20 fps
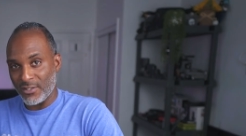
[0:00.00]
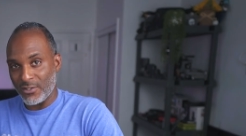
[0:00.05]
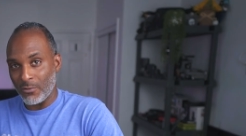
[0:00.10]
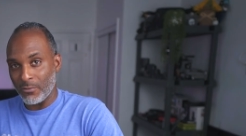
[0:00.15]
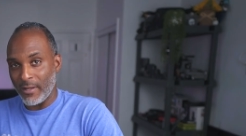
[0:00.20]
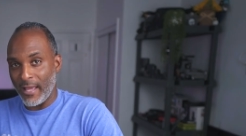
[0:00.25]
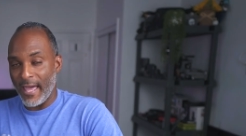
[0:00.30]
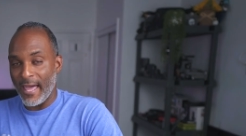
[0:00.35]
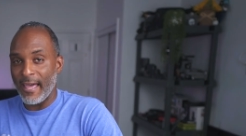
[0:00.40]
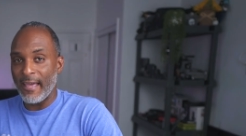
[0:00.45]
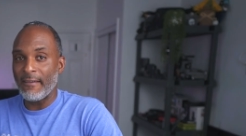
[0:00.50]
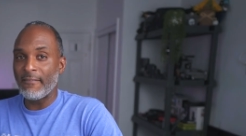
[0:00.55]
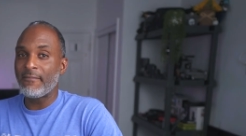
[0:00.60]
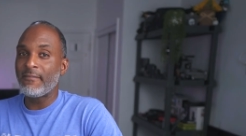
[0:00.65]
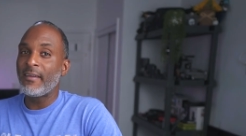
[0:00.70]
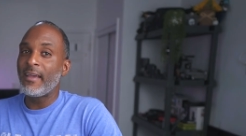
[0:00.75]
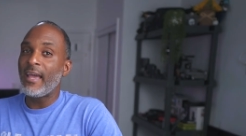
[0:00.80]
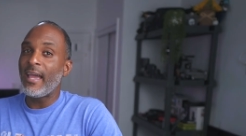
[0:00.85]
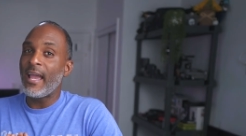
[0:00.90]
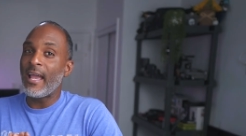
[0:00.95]
don't have
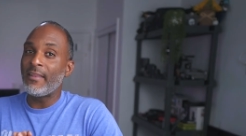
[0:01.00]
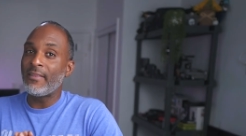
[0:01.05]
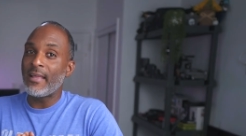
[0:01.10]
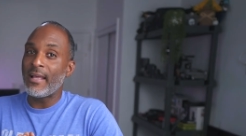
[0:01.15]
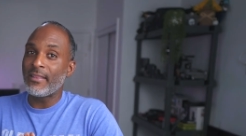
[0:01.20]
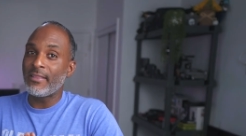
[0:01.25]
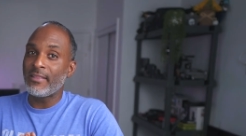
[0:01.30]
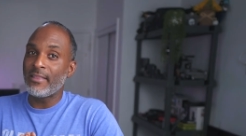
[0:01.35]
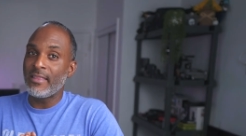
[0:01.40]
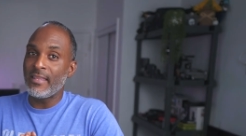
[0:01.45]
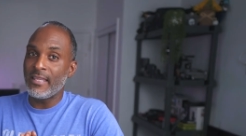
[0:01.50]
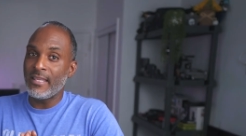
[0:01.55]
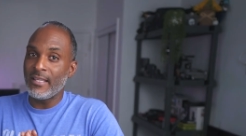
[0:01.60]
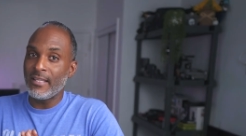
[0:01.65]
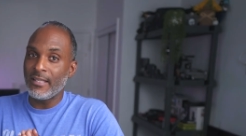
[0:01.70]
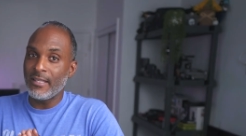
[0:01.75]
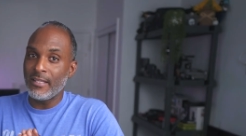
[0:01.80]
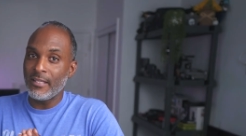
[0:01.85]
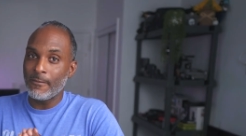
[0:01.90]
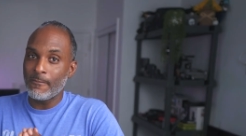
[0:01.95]
and that
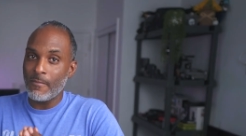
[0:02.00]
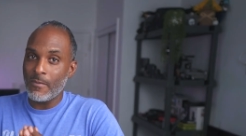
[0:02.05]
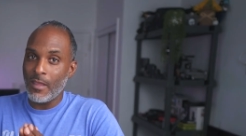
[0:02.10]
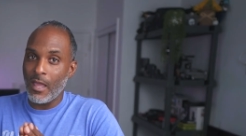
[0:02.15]
the